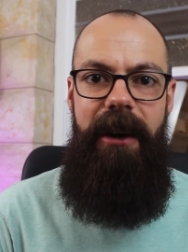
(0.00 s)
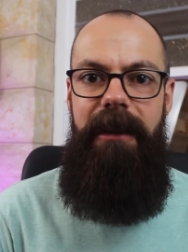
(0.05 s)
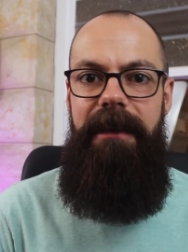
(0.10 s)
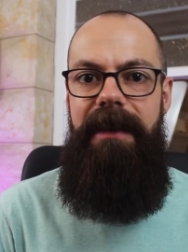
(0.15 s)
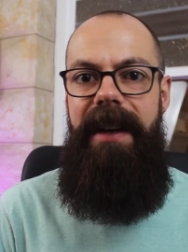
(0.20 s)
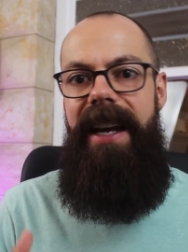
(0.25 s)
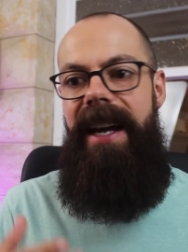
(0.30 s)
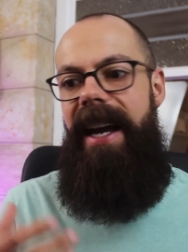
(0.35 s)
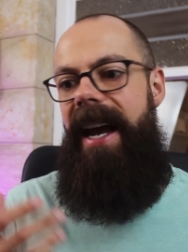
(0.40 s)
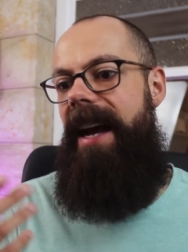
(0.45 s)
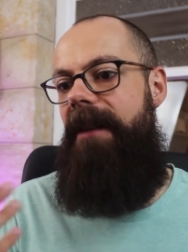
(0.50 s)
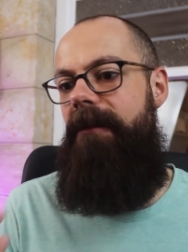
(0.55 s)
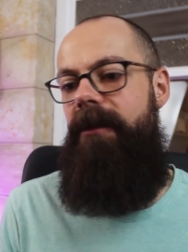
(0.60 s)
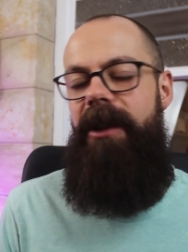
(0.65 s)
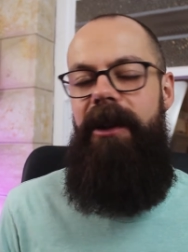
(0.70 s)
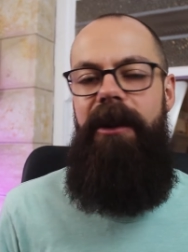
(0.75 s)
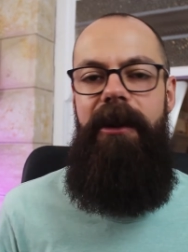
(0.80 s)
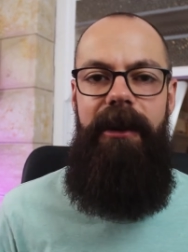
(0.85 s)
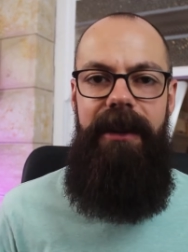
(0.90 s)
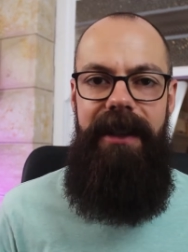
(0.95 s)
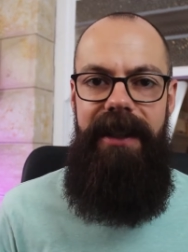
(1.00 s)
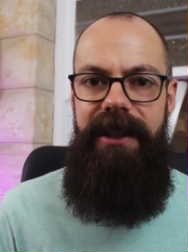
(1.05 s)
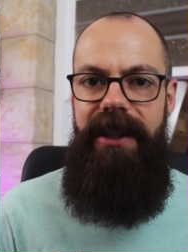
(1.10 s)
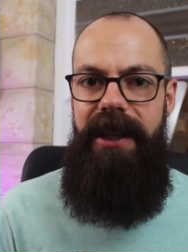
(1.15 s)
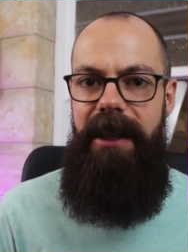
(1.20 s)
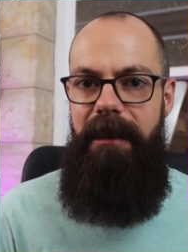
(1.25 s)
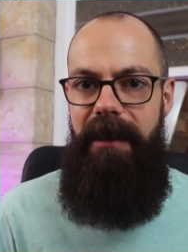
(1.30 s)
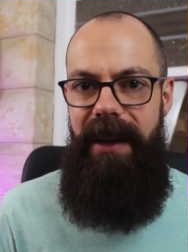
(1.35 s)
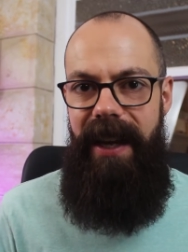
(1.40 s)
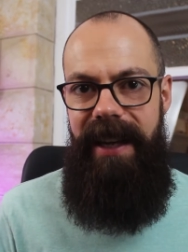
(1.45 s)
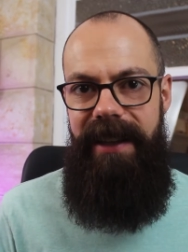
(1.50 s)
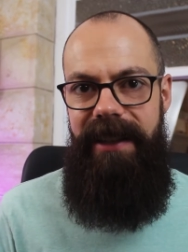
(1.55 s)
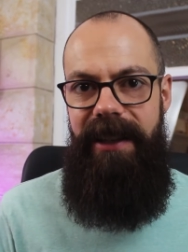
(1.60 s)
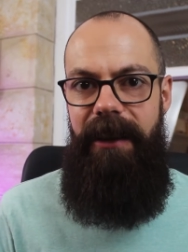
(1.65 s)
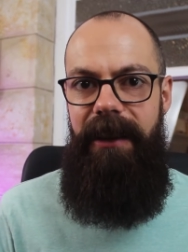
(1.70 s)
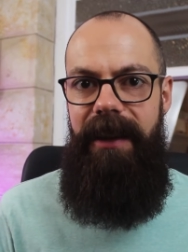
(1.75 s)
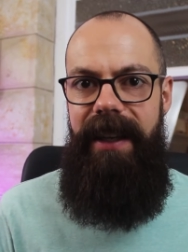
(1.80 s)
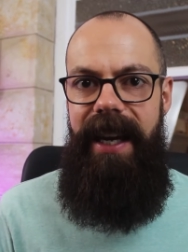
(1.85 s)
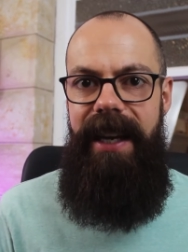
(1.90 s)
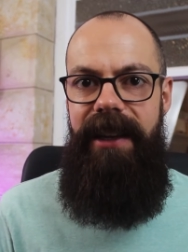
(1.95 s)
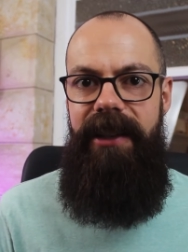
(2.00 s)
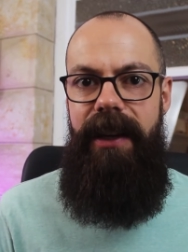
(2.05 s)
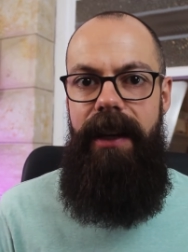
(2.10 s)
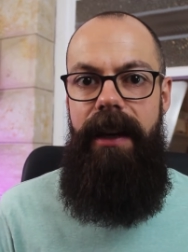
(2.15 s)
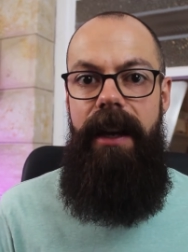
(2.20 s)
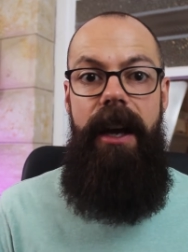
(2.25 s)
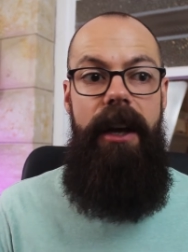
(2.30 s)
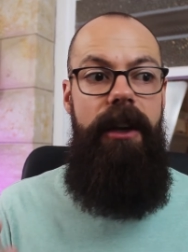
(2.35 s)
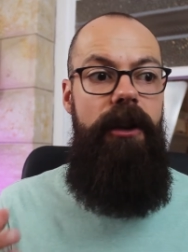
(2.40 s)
off and record the GPS location.